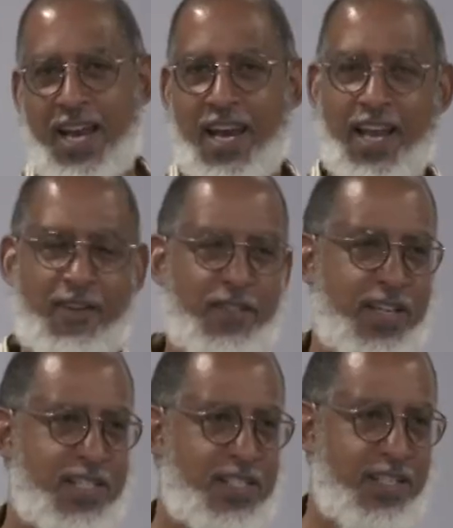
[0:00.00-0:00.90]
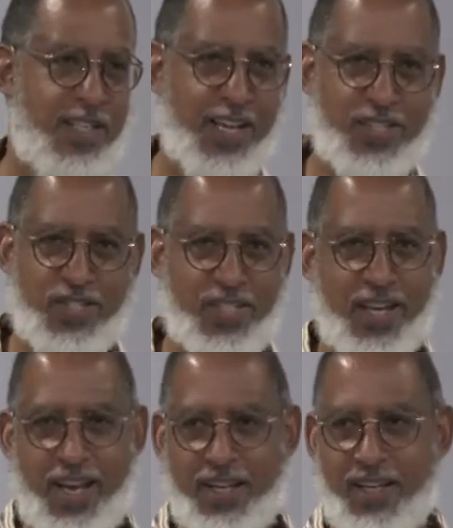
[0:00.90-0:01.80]
loved us to the
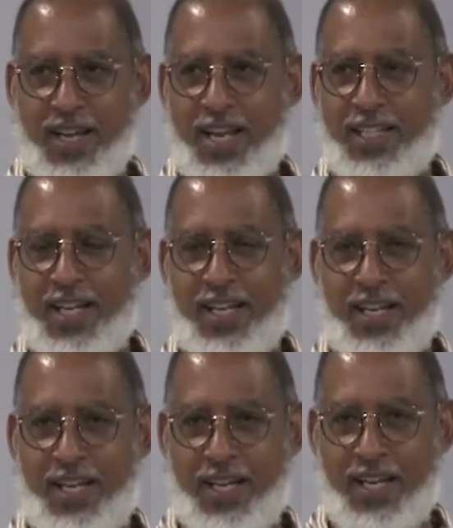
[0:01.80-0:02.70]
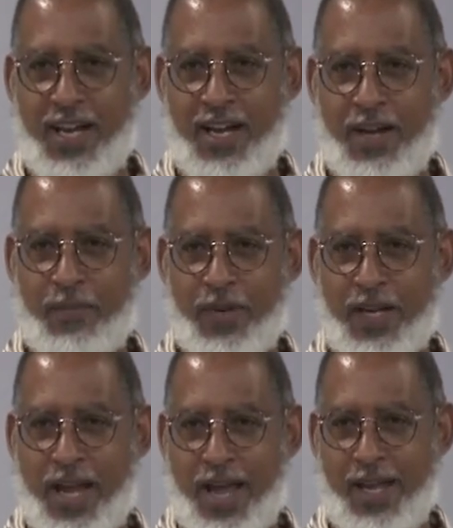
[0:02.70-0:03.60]
extent that he um,
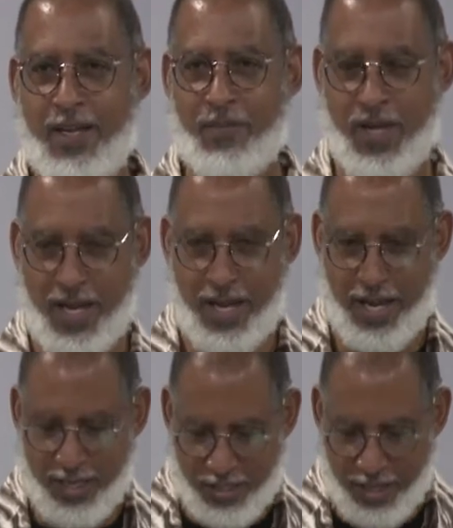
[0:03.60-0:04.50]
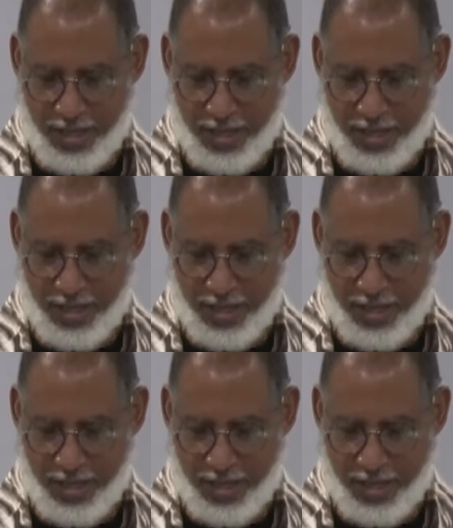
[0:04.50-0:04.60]
came in,